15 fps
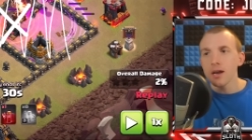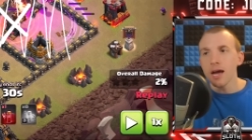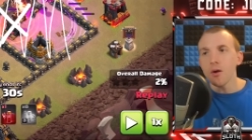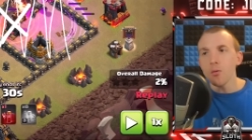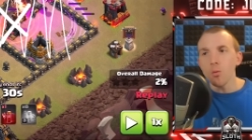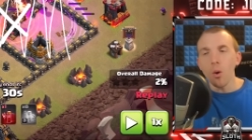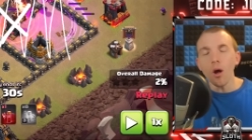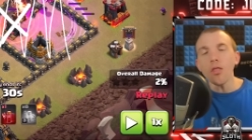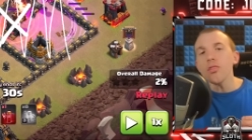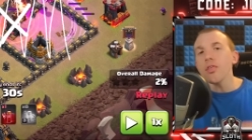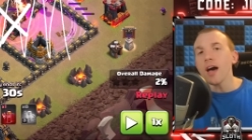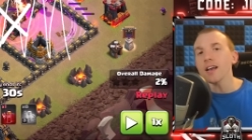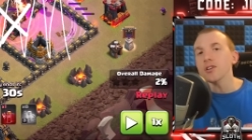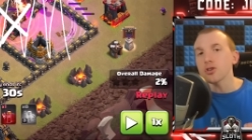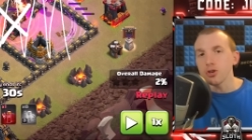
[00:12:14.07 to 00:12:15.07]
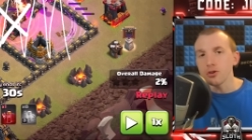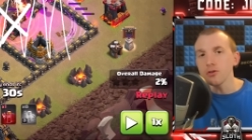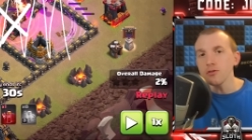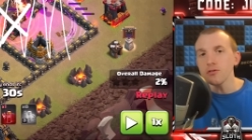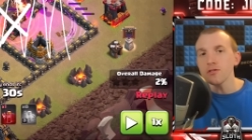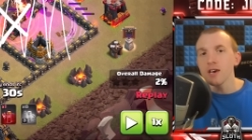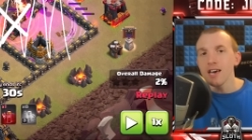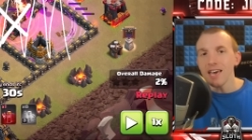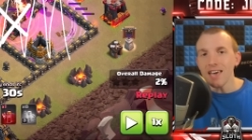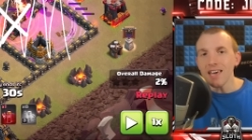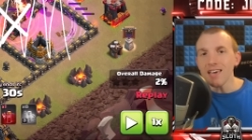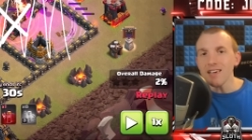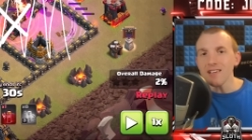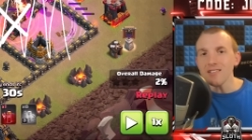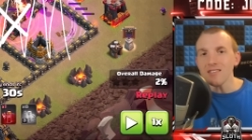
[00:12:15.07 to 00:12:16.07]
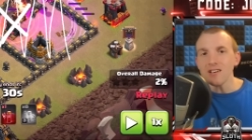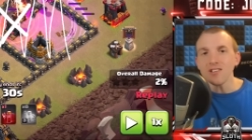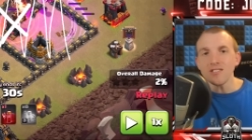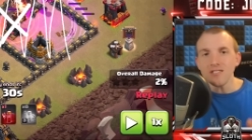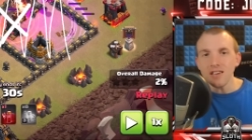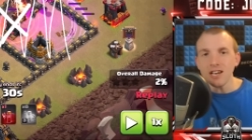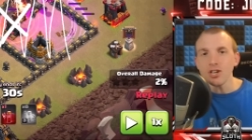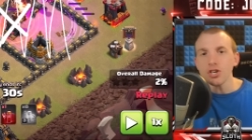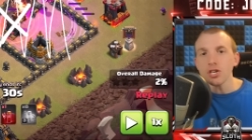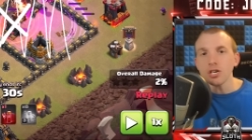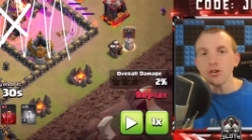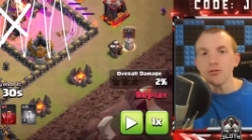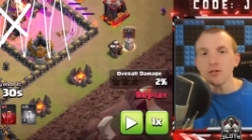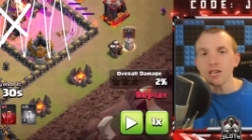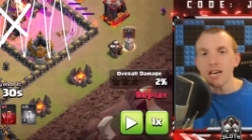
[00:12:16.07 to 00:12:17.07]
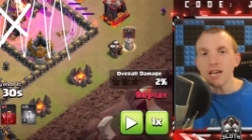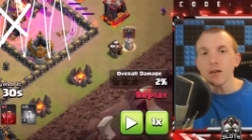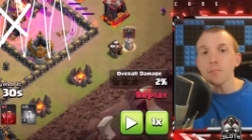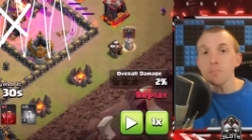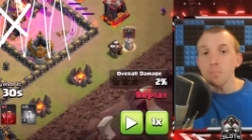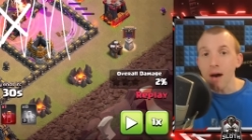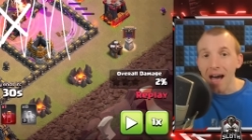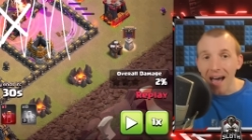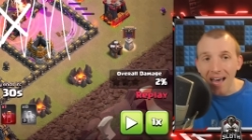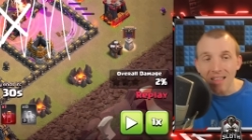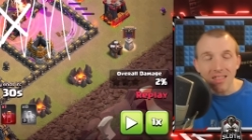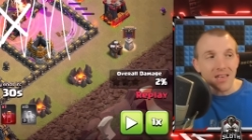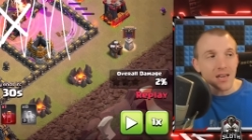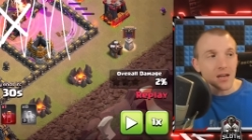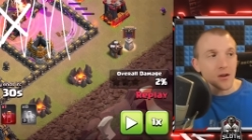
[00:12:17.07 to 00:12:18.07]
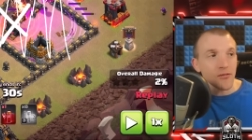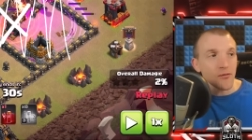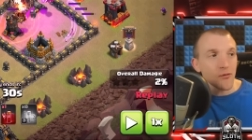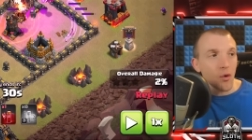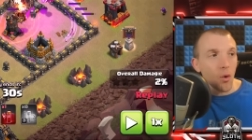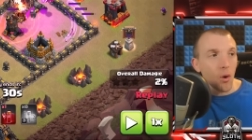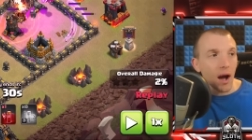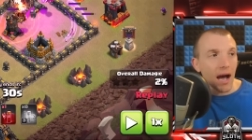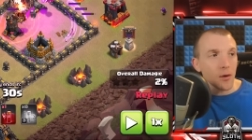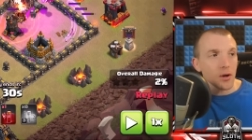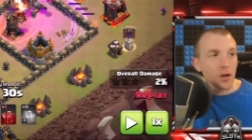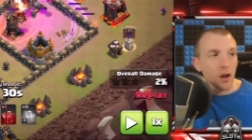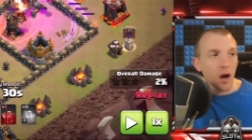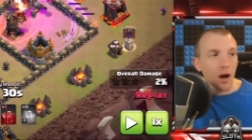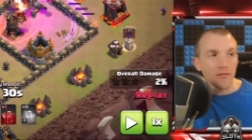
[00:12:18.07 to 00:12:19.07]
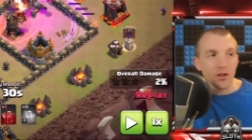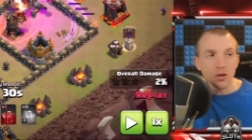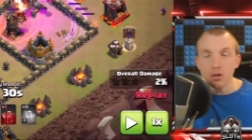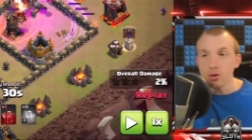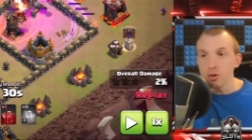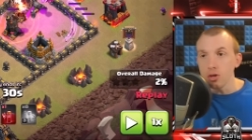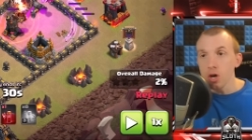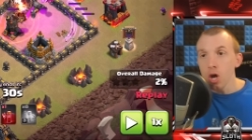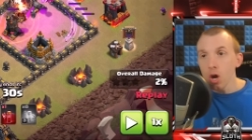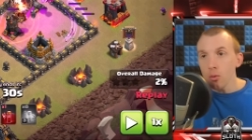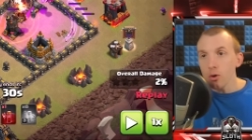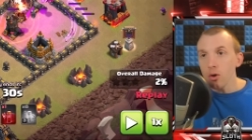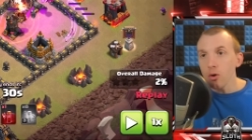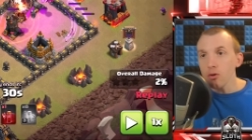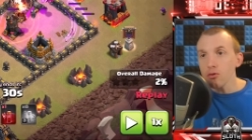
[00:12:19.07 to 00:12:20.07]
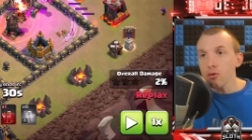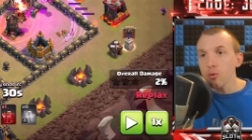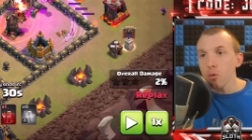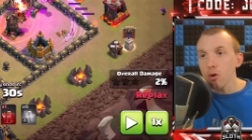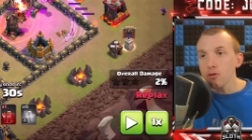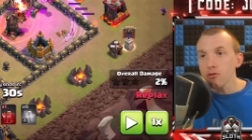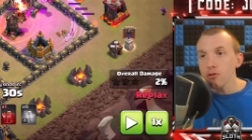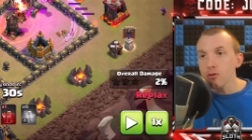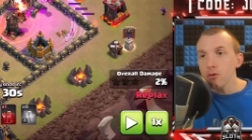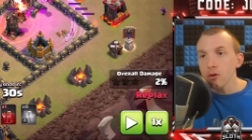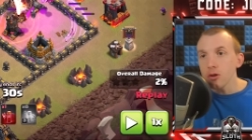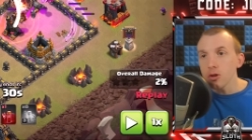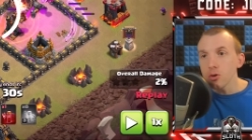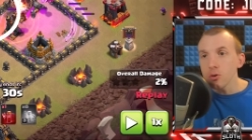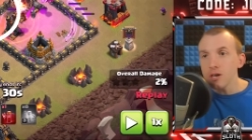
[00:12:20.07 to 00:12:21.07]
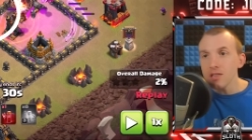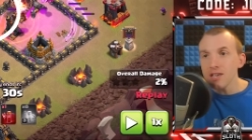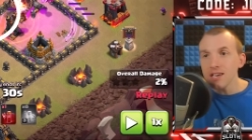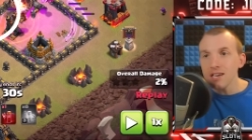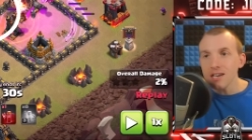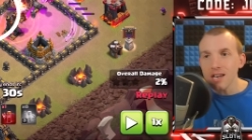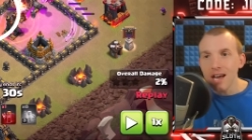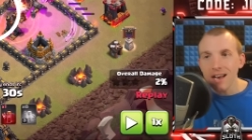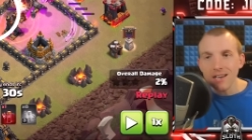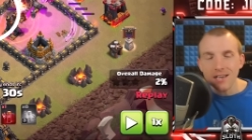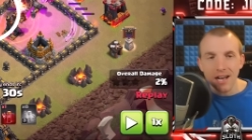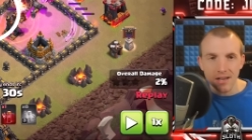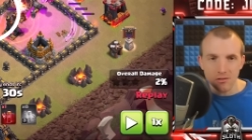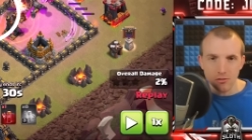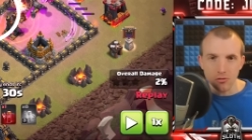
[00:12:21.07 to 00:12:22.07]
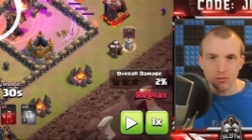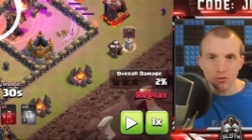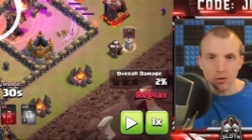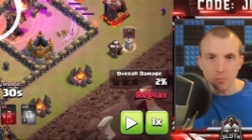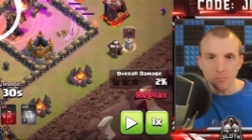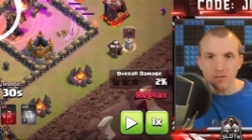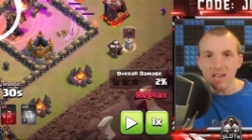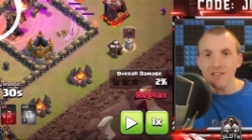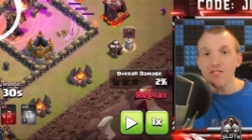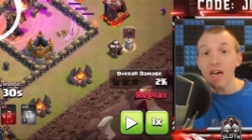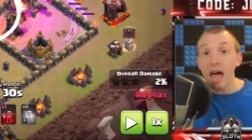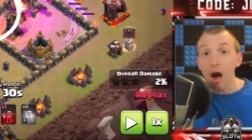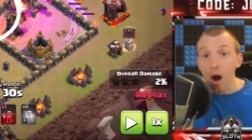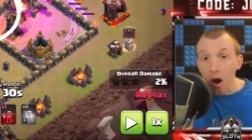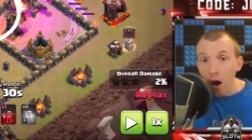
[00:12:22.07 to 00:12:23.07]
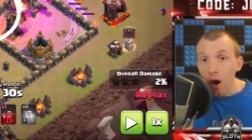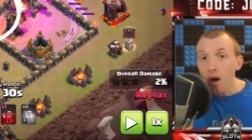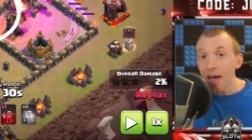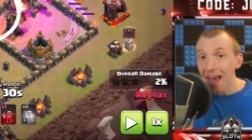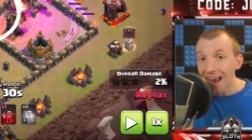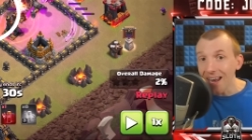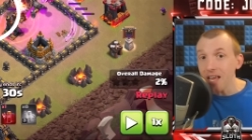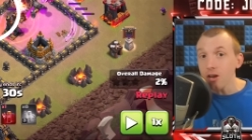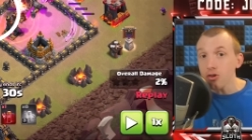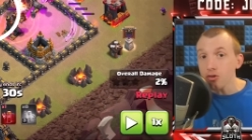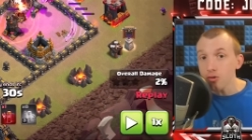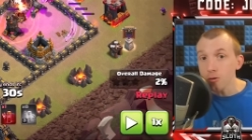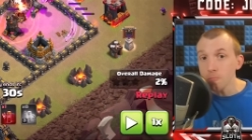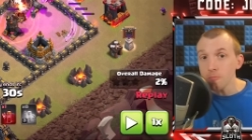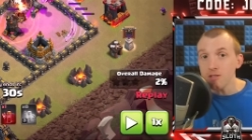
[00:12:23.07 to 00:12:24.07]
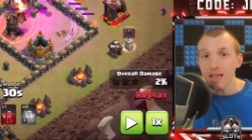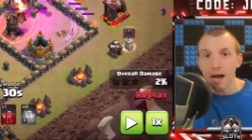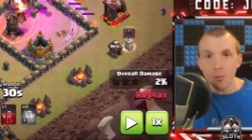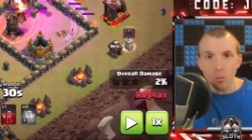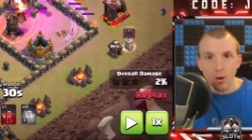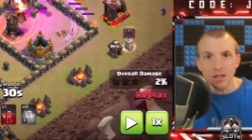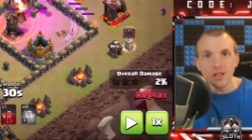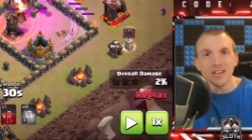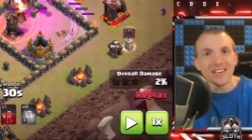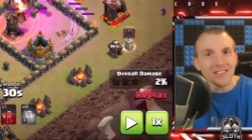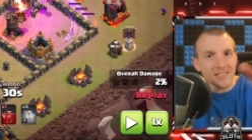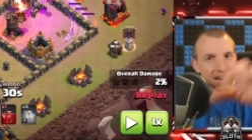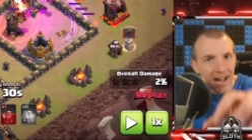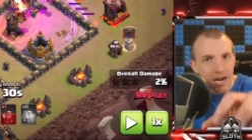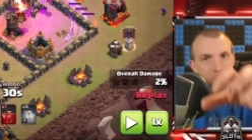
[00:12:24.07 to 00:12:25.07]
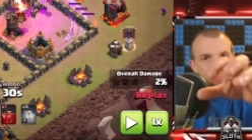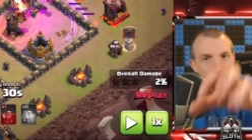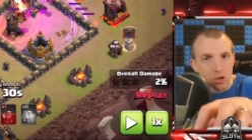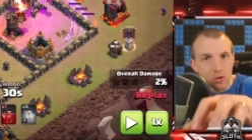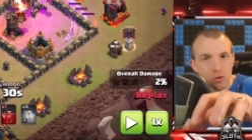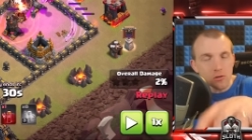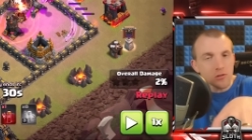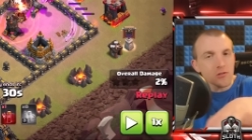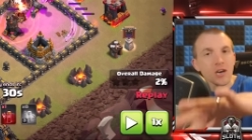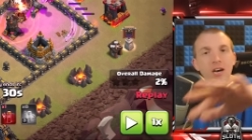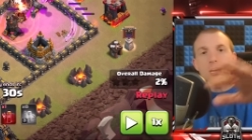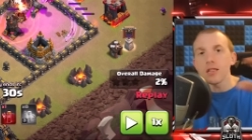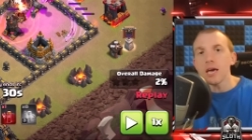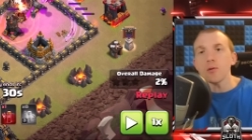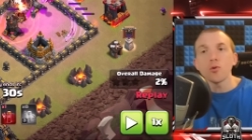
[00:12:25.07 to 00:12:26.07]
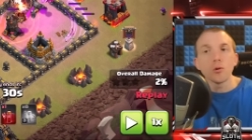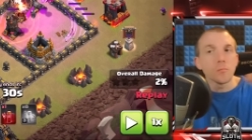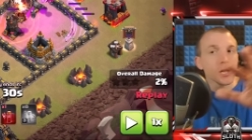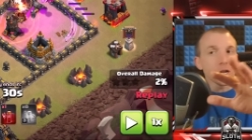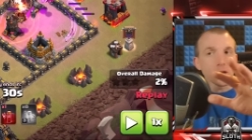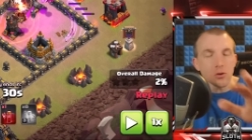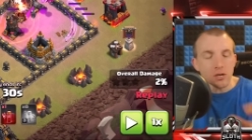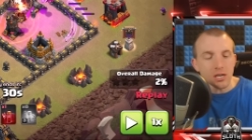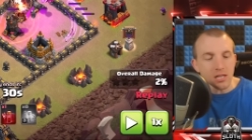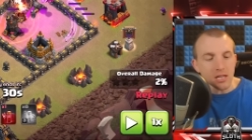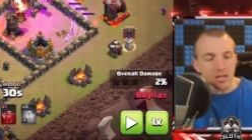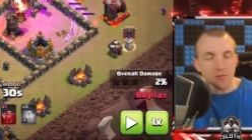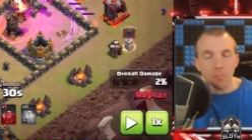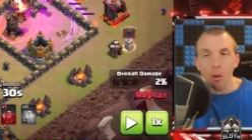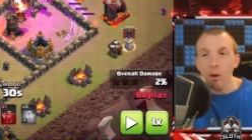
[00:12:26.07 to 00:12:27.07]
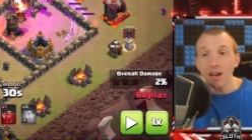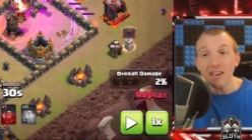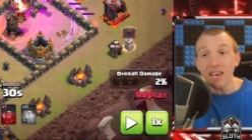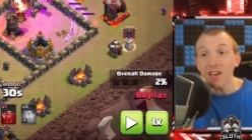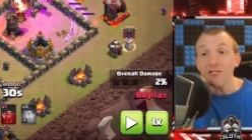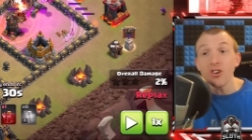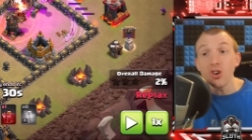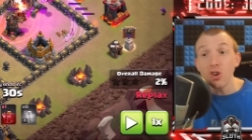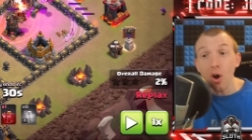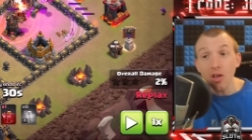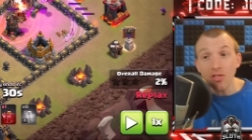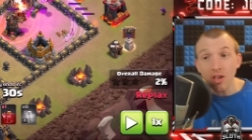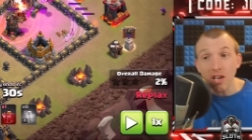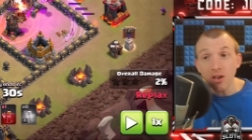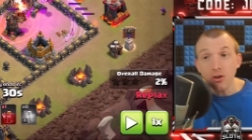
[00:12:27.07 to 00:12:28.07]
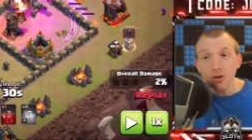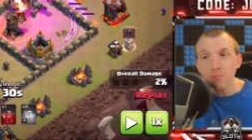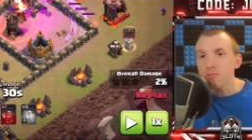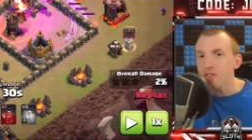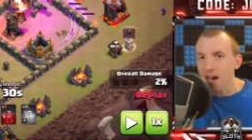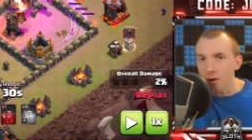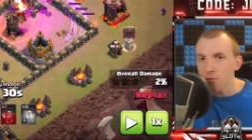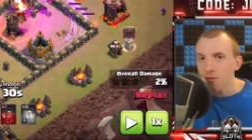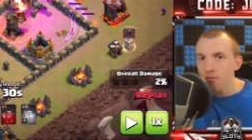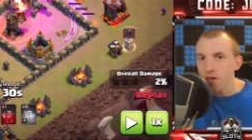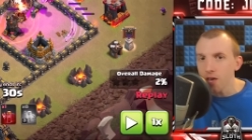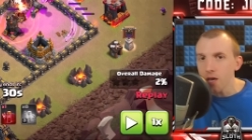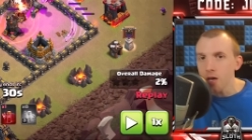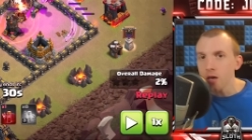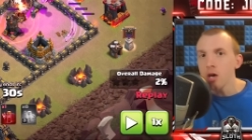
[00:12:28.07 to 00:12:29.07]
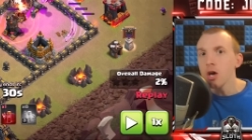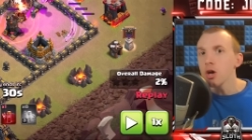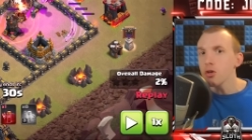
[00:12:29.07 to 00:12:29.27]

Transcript: Now what that does is essentially create pathing for our LavaLoon. We also want to lure the clan castle troops. If there are any troops that will attack balloons, they will be lured at this point. If nothing comes out of here,